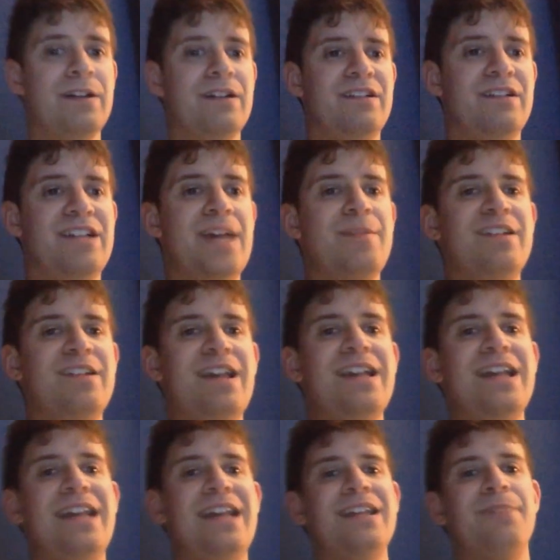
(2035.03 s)
Sami
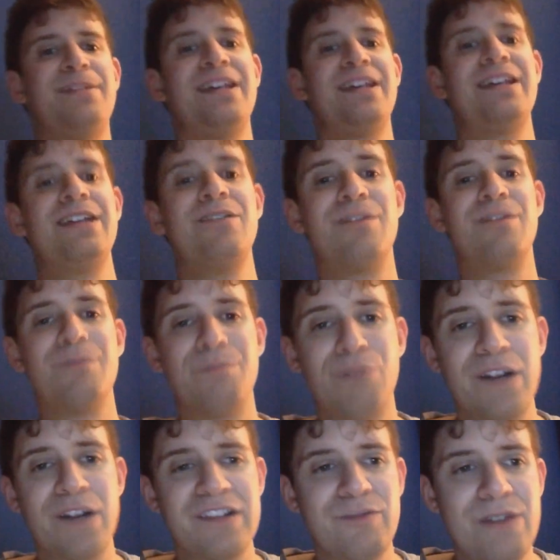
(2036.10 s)
Zayn ended up kicking
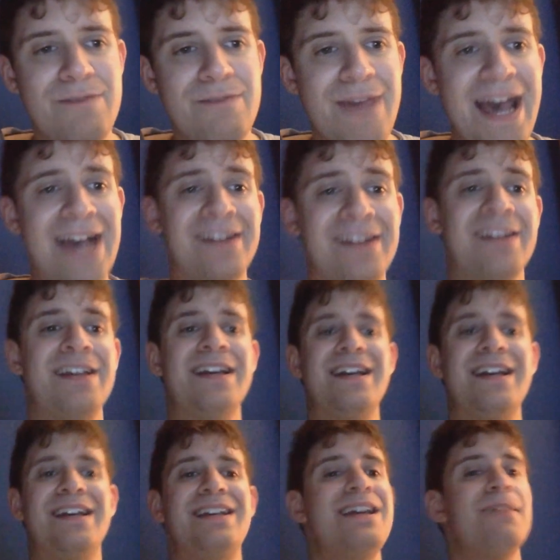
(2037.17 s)
Bronson Reed back.
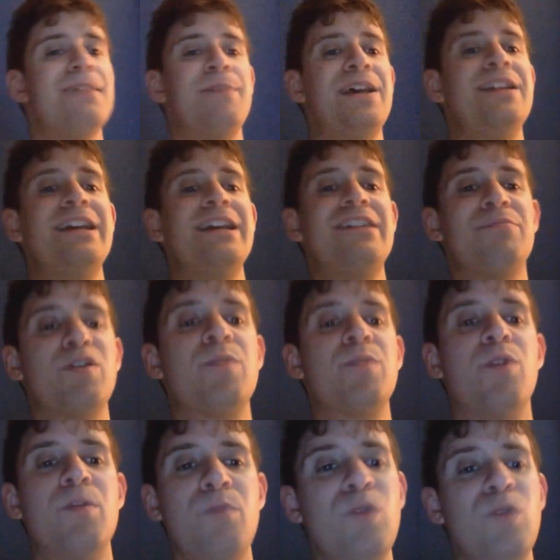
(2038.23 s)
He had pinned a
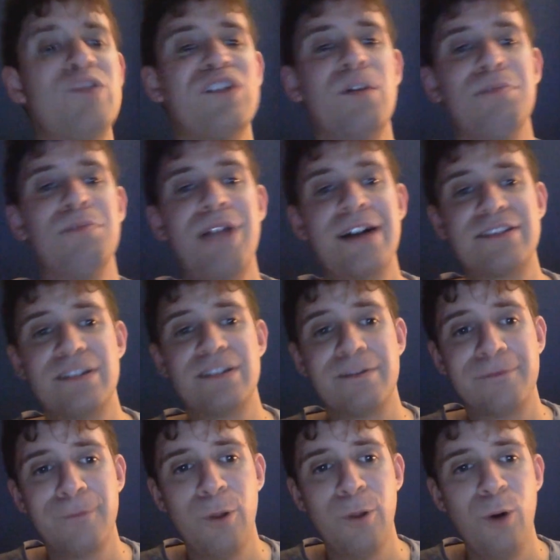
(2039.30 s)
springboard moonsault block to the
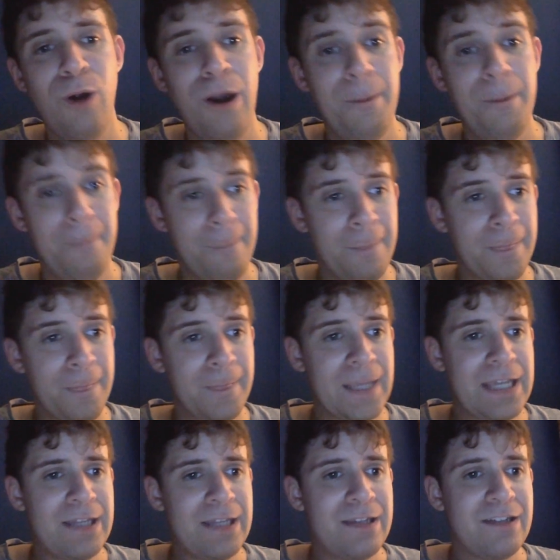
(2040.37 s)
floor.
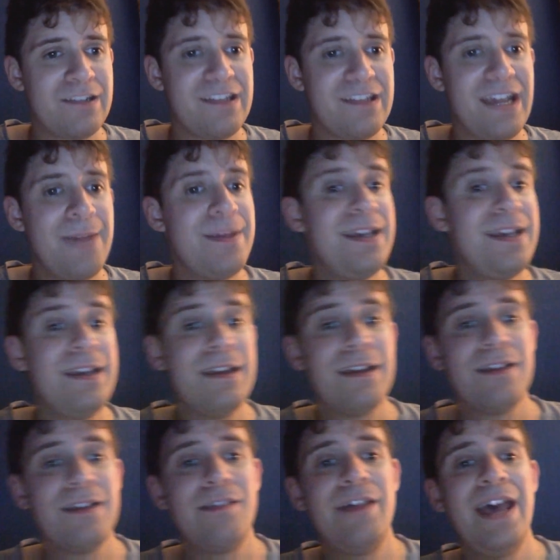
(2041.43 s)
Sami
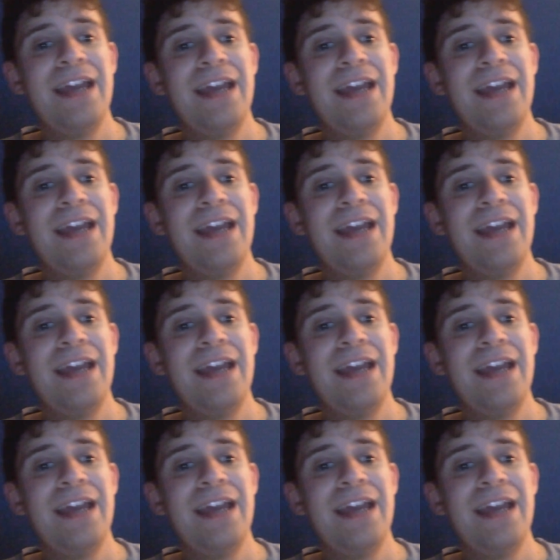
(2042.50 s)
then